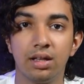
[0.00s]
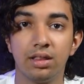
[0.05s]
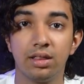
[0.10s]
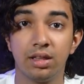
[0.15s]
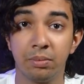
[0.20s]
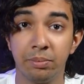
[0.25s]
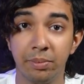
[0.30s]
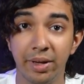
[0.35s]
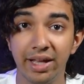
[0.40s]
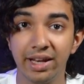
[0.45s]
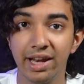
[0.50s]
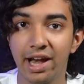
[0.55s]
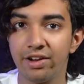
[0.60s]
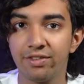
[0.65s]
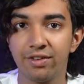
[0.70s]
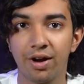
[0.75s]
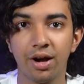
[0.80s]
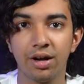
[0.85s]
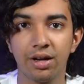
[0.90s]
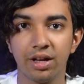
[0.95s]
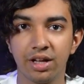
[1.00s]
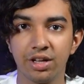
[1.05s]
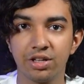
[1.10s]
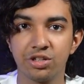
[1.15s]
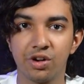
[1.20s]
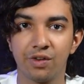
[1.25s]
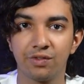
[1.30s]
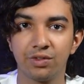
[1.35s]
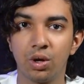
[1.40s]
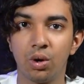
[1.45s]
The main advantage
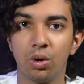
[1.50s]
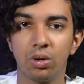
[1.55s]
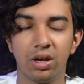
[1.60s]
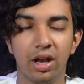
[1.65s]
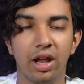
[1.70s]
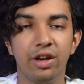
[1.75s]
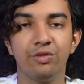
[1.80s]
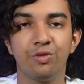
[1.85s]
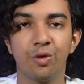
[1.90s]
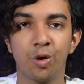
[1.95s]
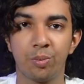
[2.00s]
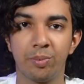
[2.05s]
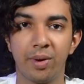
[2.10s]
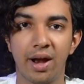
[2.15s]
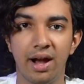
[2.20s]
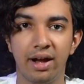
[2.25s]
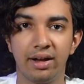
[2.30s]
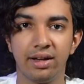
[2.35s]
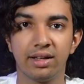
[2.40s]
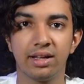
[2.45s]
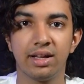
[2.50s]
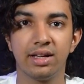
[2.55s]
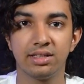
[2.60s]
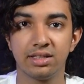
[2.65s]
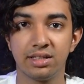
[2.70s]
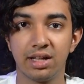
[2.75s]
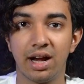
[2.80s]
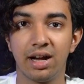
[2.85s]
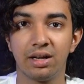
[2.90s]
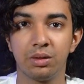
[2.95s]
of the online format is
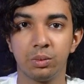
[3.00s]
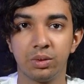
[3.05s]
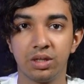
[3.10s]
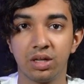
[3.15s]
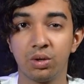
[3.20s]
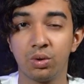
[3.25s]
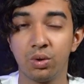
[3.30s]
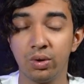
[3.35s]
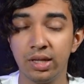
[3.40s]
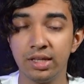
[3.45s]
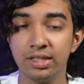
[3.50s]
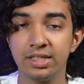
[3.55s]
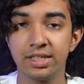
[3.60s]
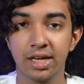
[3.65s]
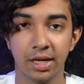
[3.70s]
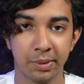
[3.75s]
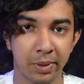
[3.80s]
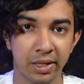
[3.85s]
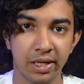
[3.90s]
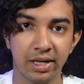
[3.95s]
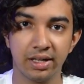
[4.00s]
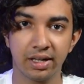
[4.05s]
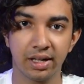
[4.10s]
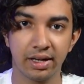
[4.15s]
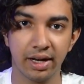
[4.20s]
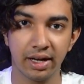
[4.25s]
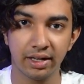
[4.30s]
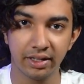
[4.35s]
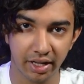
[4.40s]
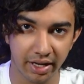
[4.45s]
that with a good and stable
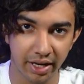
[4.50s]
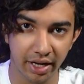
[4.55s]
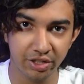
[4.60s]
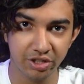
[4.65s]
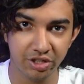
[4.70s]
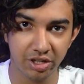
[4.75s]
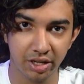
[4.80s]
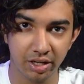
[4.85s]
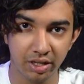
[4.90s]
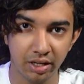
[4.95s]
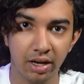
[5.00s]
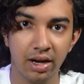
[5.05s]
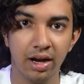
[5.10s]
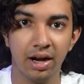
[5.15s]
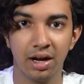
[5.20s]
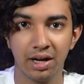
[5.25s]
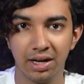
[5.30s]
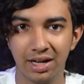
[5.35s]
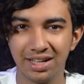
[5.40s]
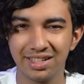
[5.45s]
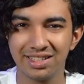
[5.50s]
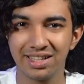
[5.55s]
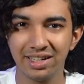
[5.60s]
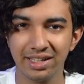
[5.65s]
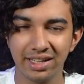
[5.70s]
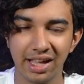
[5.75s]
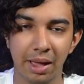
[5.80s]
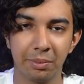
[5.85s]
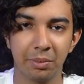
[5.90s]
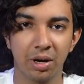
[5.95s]
internet connection,
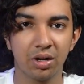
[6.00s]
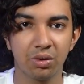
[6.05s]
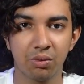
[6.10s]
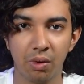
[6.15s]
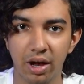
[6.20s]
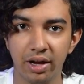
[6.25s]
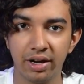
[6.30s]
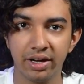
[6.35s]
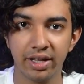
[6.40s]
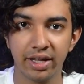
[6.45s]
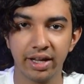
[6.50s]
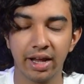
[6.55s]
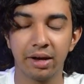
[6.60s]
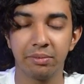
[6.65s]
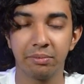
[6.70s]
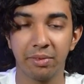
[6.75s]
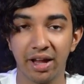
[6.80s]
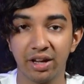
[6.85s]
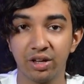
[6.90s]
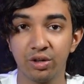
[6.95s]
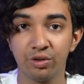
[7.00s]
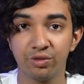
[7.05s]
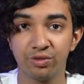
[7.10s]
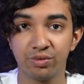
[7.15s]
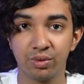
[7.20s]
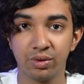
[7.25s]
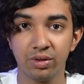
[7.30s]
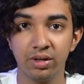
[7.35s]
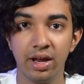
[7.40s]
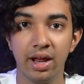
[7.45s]
decent camera quality and
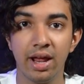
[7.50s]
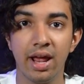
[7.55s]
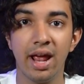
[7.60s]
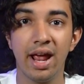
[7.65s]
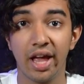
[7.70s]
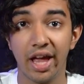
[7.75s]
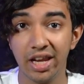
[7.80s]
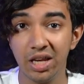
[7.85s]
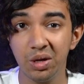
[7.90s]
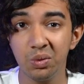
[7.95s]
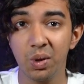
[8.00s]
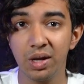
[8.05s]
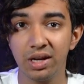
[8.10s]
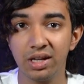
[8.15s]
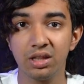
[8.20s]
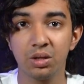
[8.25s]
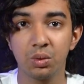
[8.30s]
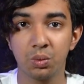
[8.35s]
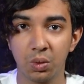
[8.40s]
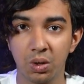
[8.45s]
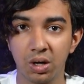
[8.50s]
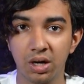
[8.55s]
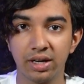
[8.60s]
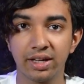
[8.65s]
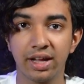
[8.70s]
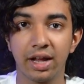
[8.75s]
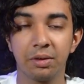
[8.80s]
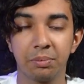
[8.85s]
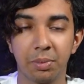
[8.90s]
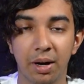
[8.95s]
microphone, anyone in the world
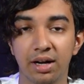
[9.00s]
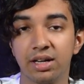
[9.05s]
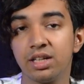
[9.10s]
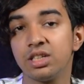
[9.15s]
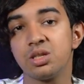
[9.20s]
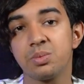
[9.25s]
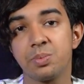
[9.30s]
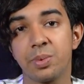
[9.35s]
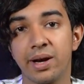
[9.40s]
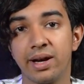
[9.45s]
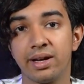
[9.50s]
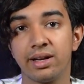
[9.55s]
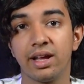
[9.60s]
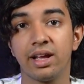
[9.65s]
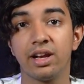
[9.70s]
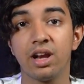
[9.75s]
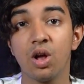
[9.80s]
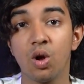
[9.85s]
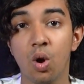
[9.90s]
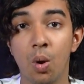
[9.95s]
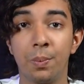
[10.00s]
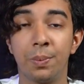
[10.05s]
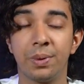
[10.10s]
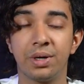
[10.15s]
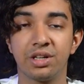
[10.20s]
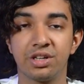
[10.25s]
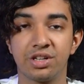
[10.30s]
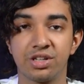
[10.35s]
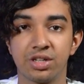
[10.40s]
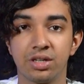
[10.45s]
can participate in a
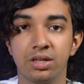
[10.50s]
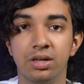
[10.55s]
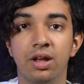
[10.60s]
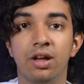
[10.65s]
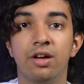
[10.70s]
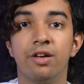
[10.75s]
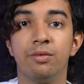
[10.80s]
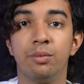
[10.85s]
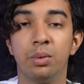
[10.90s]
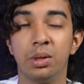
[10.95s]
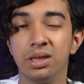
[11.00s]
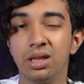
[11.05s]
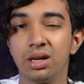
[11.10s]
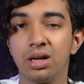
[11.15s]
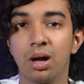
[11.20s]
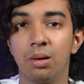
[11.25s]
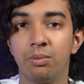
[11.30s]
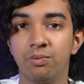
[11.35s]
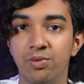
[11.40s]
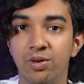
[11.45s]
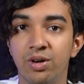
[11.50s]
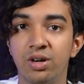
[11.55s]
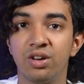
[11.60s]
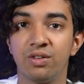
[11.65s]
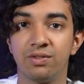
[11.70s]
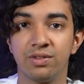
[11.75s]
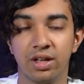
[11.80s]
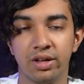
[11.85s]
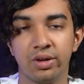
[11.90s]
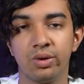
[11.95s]
competition with the comfort
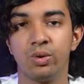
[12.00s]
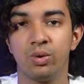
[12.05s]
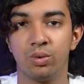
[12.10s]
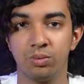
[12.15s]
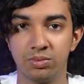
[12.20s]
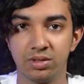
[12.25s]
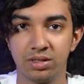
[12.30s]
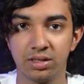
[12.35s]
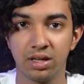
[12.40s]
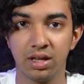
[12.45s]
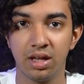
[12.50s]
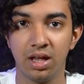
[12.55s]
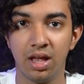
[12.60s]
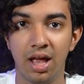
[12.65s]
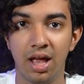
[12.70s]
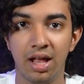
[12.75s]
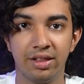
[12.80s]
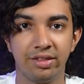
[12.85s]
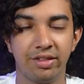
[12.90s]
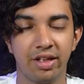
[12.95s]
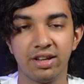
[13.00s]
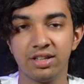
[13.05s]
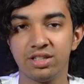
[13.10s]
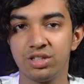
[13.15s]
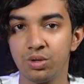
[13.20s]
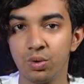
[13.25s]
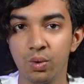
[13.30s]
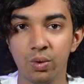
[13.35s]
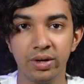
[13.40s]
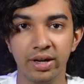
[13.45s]
of their homes. There is
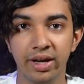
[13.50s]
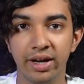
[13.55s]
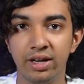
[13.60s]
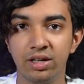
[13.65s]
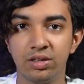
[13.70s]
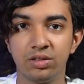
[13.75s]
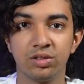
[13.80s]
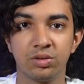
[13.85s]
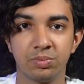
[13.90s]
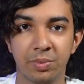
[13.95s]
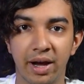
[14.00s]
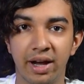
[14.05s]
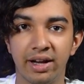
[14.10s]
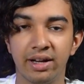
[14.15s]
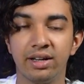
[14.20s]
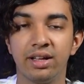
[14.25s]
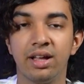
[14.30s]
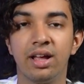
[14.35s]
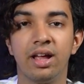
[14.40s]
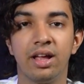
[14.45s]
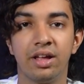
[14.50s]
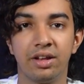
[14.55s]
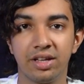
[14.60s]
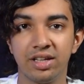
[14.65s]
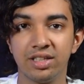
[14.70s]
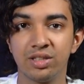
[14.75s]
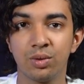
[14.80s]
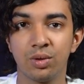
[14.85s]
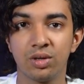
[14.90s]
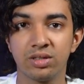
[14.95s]
no need to spend
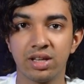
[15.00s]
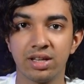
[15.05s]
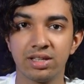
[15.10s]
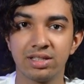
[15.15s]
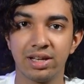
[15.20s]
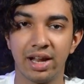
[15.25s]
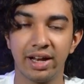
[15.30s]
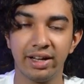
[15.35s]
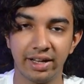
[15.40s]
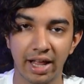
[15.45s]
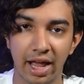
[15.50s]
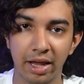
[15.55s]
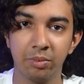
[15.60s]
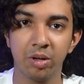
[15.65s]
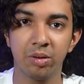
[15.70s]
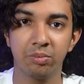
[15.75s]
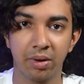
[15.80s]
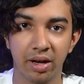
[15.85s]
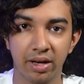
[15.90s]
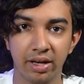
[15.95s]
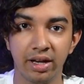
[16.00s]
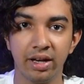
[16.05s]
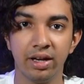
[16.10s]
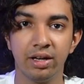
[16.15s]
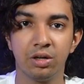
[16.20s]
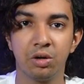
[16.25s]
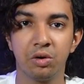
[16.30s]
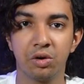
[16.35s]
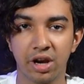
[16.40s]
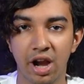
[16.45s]
resources like time and money
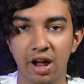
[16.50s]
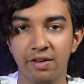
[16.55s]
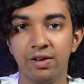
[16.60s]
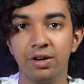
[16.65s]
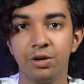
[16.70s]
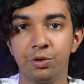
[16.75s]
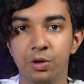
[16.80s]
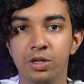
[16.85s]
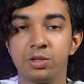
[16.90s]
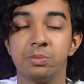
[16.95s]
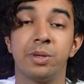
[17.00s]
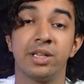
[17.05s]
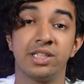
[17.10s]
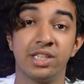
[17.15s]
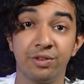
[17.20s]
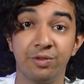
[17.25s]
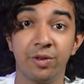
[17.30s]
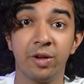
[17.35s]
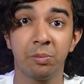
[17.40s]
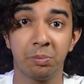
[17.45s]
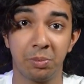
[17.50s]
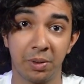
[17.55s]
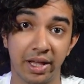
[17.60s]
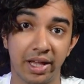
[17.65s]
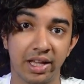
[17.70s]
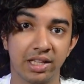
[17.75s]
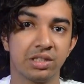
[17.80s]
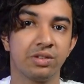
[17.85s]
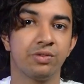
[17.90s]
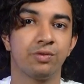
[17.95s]
to travel to a specific
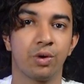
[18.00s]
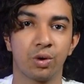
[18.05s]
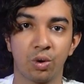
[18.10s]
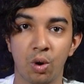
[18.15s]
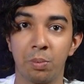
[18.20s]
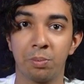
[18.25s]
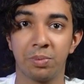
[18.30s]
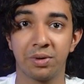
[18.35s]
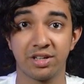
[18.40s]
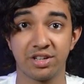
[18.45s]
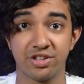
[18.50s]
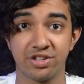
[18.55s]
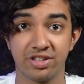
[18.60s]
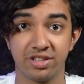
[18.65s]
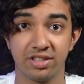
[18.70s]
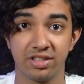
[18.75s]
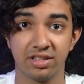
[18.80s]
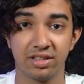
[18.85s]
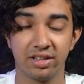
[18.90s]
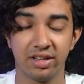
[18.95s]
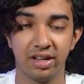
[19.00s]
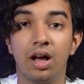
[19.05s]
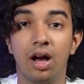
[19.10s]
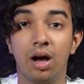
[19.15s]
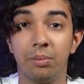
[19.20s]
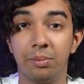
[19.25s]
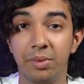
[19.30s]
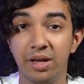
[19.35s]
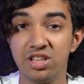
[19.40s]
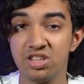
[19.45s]
place for competitions.
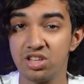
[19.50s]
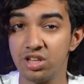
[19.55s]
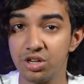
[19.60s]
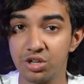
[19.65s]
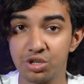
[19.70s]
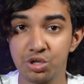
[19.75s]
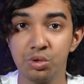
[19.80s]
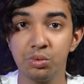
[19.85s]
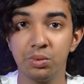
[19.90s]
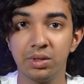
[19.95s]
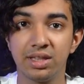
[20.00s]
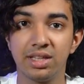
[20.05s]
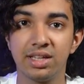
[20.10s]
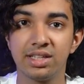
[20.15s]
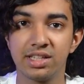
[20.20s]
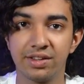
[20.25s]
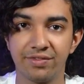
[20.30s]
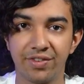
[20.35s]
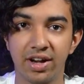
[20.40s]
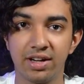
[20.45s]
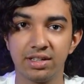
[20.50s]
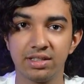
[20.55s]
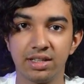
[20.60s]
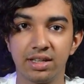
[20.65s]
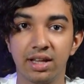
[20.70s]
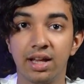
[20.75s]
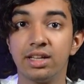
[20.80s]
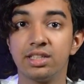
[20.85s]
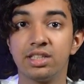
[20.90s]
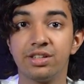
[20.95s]
A major issue with these events
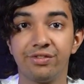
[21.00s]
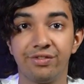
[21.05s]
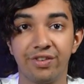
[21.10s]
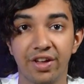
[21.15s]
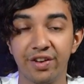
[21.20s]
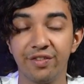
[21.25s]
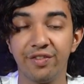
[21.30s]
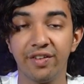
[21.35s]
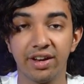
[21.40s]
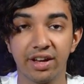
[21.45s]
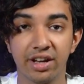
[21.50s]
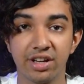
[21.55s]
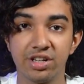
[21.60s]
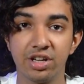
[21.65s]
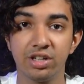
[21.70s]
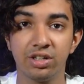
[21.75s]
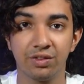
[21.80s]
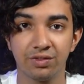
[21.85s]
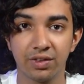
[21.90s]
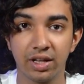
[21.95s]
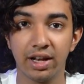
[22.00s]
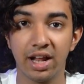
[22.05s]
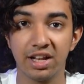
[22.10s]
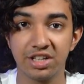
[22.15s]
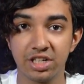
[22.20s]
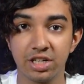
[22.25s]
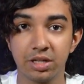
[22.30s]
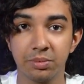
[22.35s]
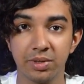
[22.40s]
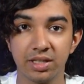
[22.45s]
is the verification of the
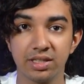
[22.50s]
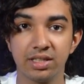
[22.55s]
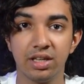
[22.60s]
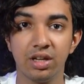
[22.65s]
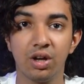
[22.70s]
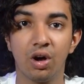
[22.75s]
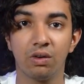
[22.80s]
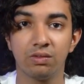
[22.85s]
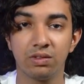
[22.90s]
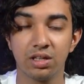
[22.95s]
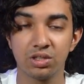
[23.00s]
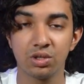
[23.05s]
legitimacy of the